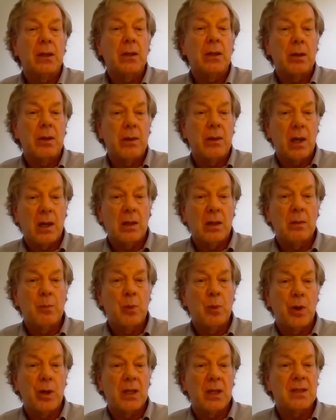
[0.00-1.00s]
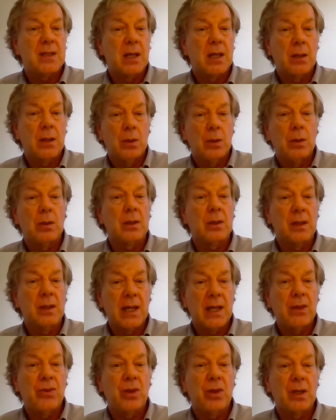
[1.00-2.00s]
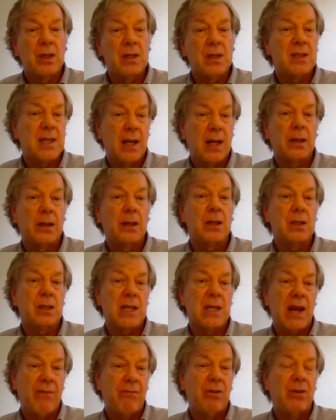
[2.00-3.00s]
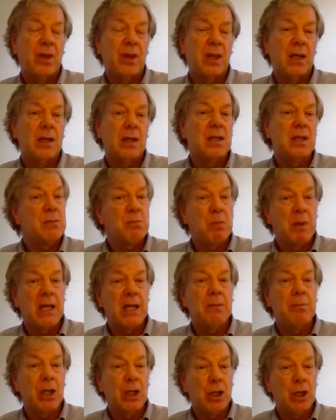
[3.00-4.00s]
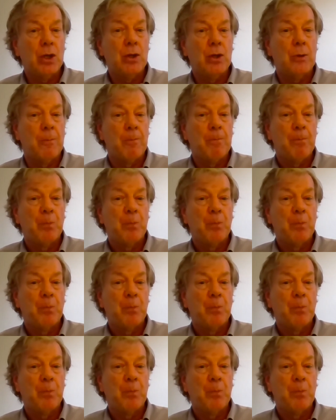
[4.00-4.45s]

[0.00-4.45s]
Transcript: to the other boy and say, look, Nathan is telling us everything and he's blaming you.